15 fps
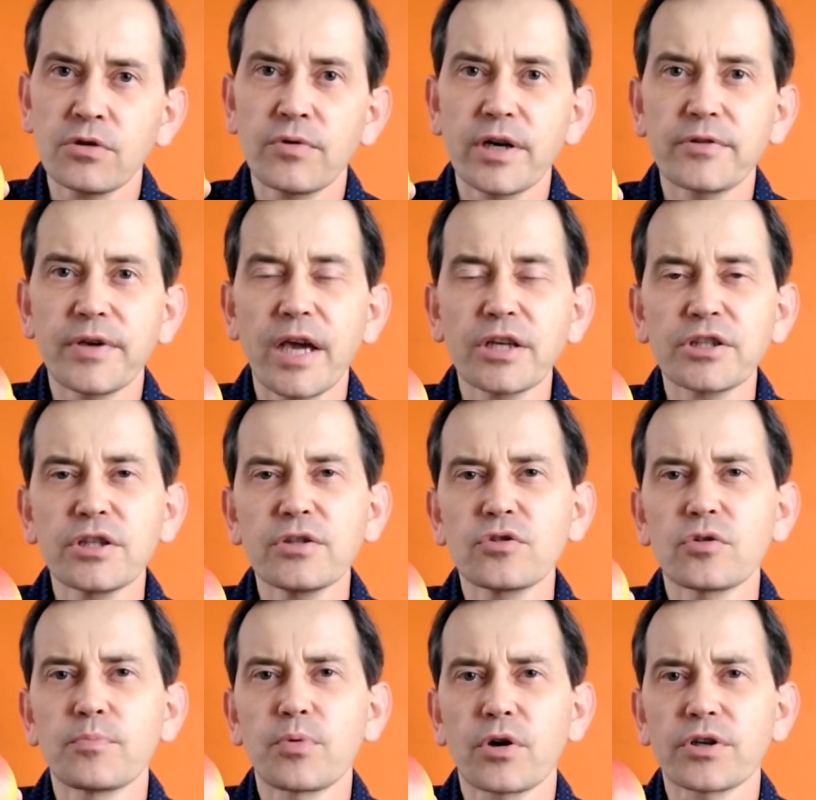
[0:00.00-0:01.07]
radiation
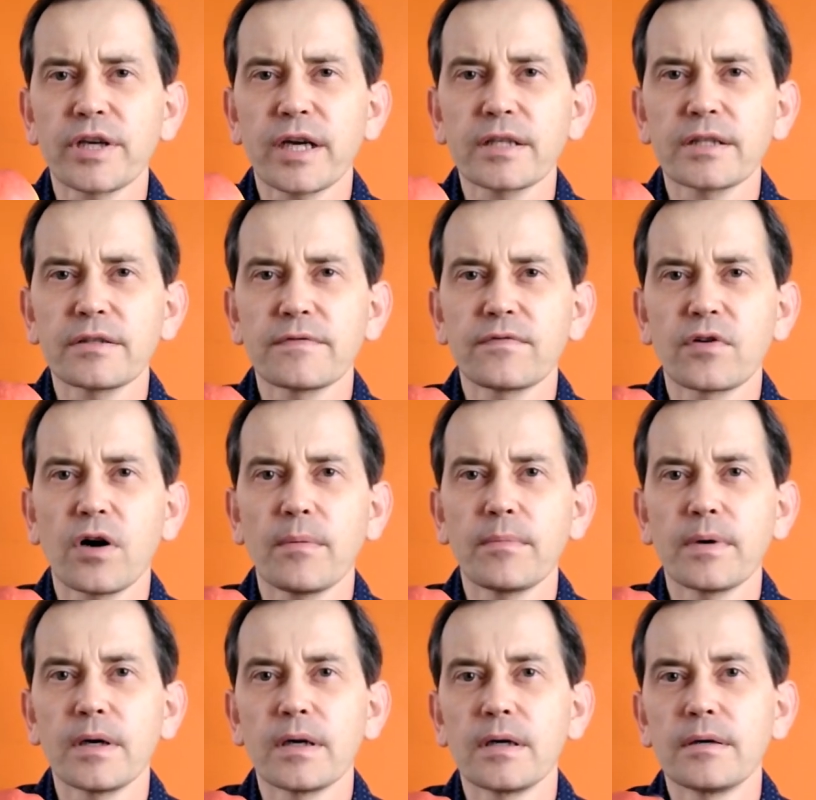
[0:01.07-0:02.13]
to protect it
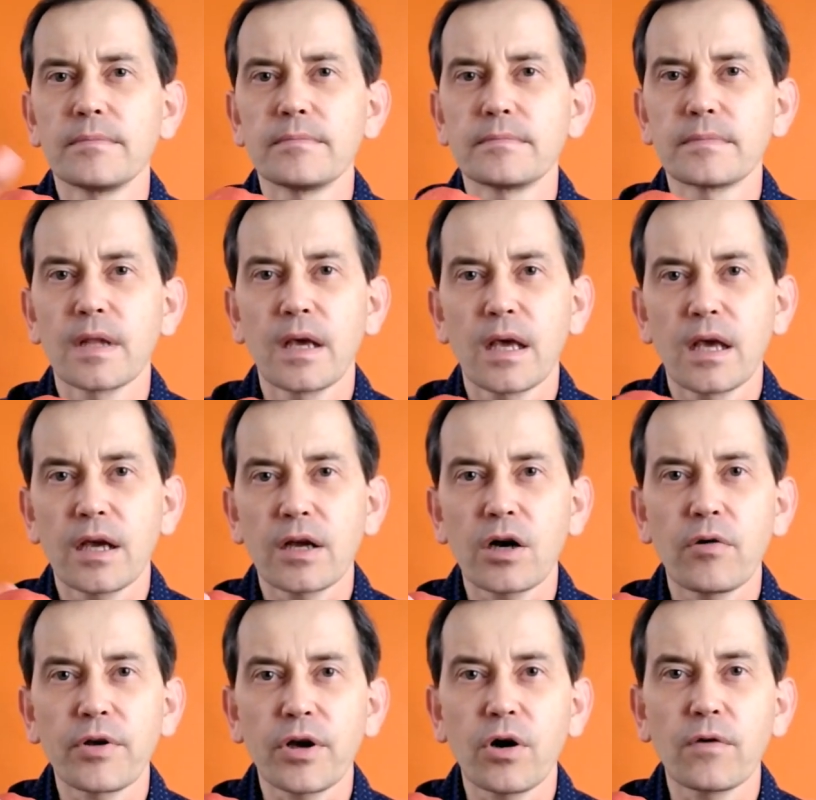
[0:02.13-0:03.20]
from um,
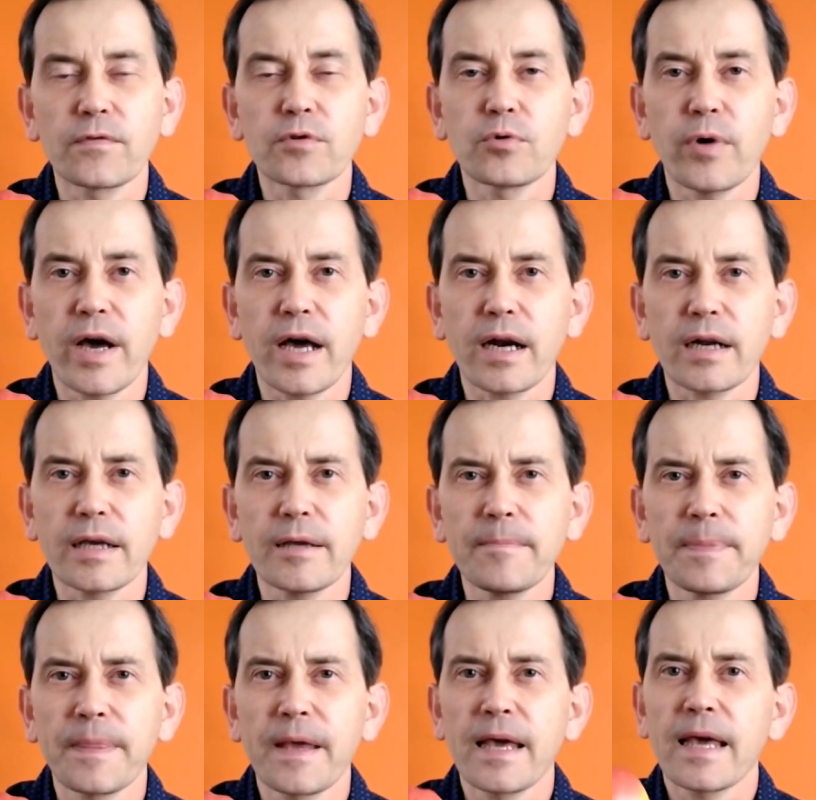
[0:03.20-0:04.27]
going off too
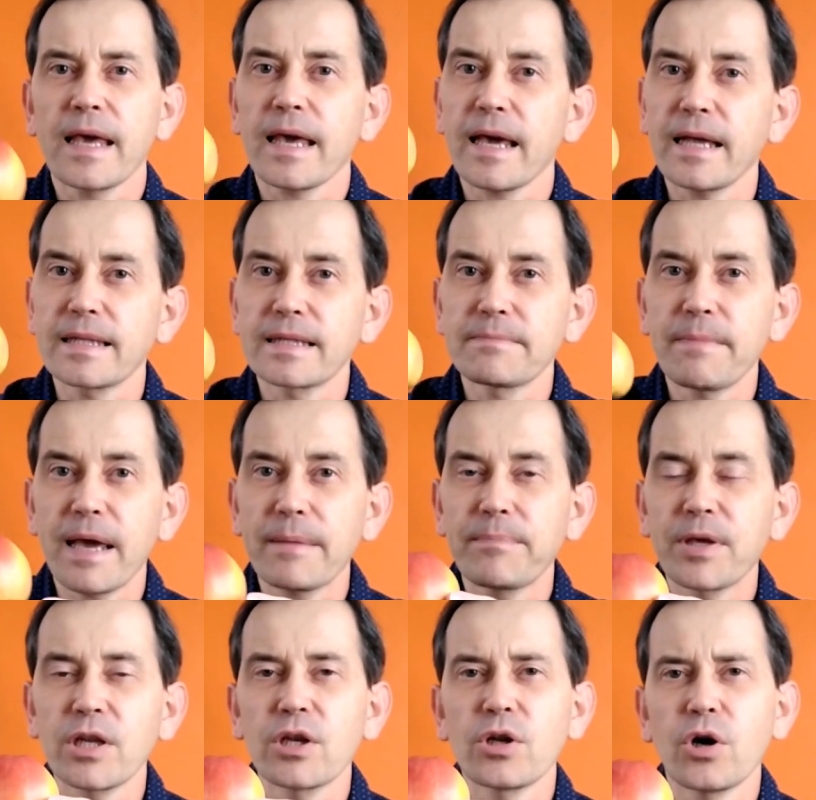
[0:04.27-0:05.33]
early, it's
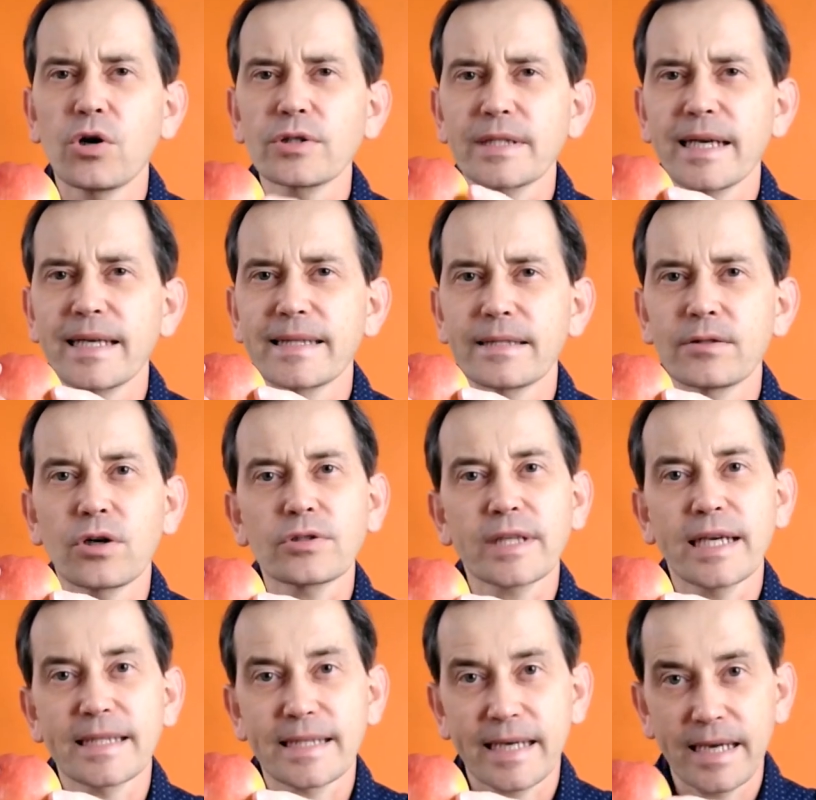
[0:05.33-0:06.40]
maybe not,
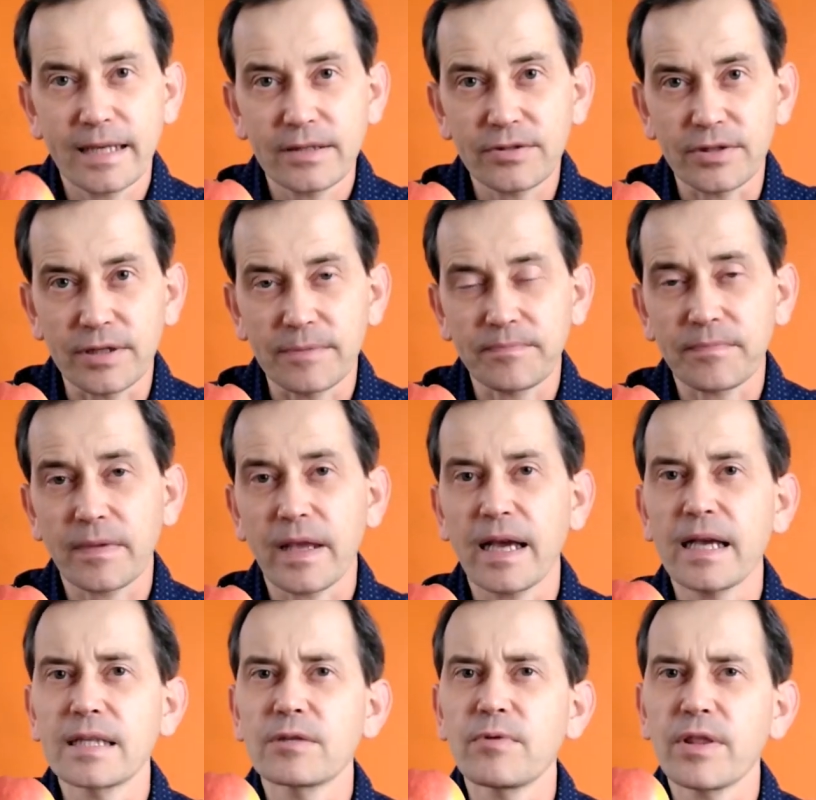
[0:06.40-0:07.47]
not as healthy
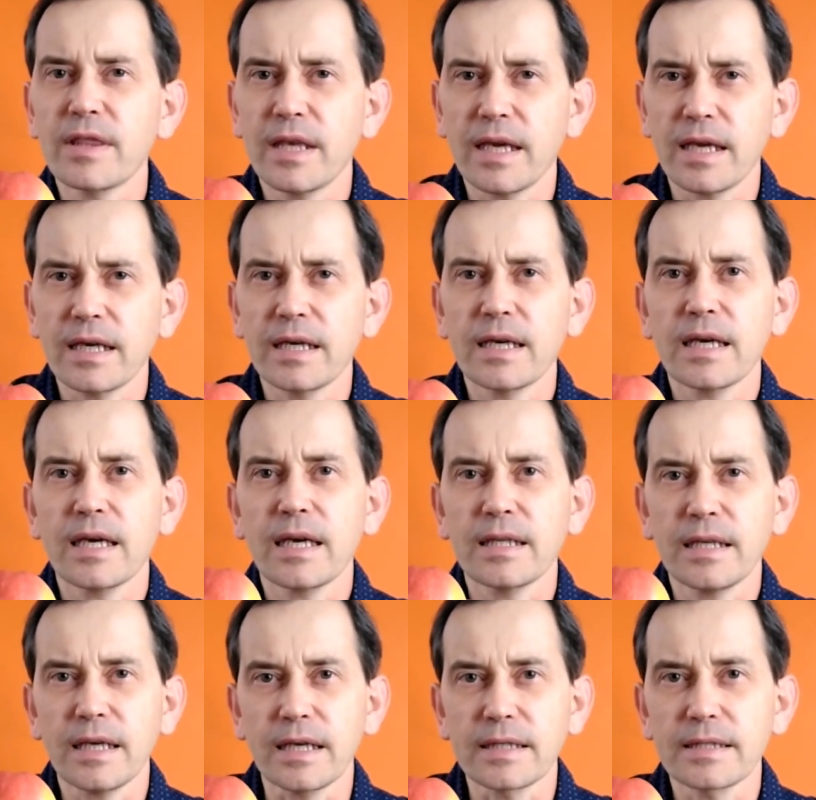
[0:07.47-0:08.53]
as we think
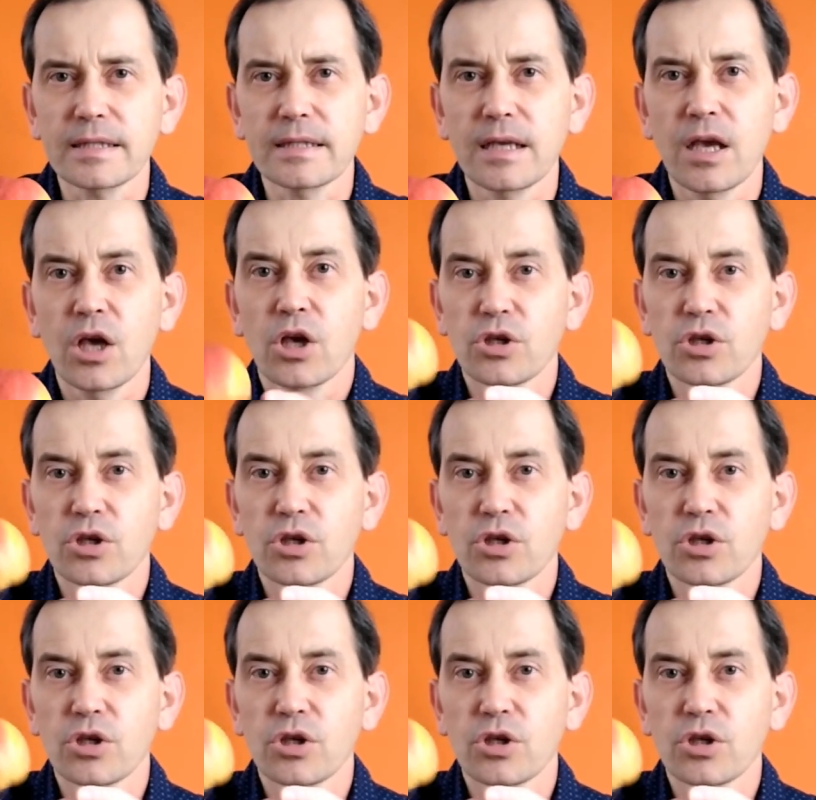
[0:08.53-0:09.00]
it is.